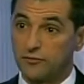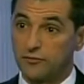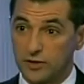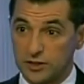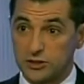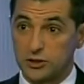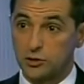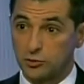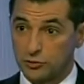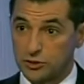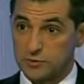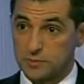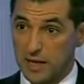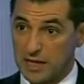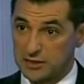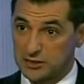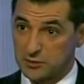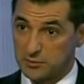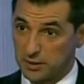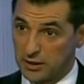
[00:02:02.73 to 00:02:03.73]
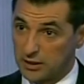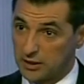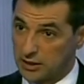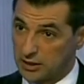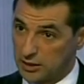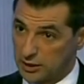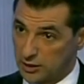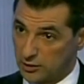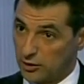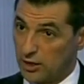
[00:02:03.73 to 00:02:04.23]
some fiscal
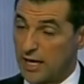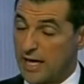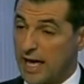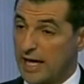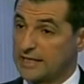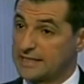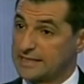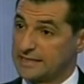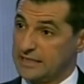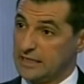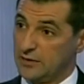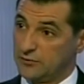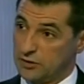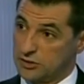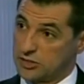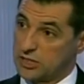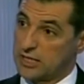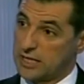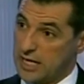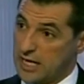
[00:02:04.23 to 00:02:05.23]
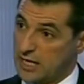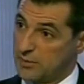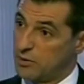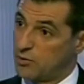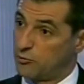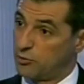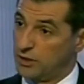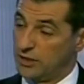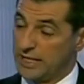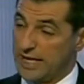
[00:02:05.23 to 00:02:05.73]
responsibility here and see if this
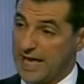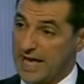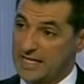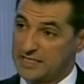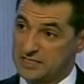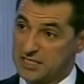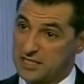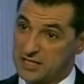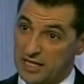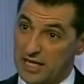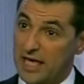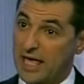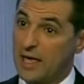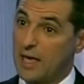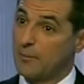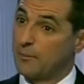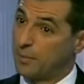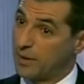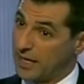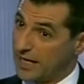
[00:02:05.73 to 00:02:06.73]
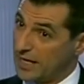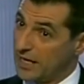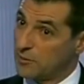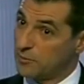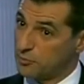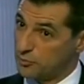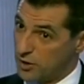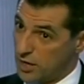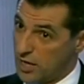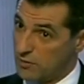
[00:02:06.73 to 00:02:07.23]
economy really has anything. But I
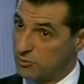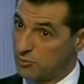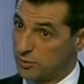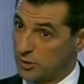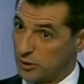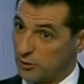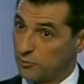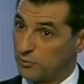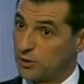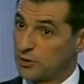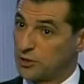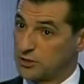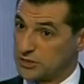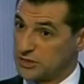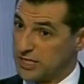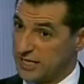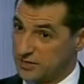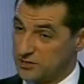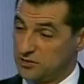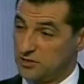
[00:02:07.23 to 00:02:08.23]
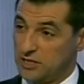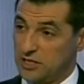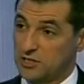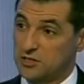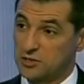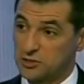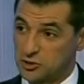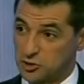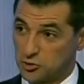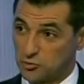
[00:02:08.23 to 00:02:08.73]
got a problem here because
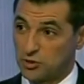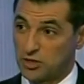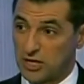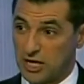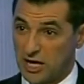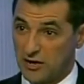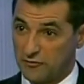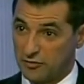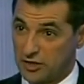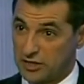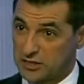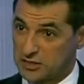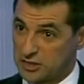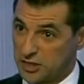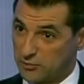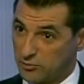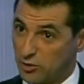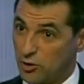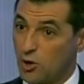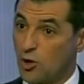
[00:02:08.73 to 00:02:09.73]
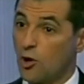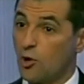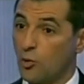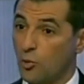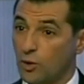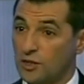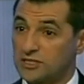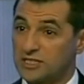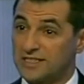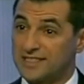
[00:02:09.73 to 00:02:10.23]
yesterday's consumer confidence number
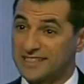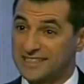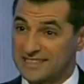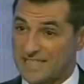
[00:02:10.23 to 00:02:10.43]
was a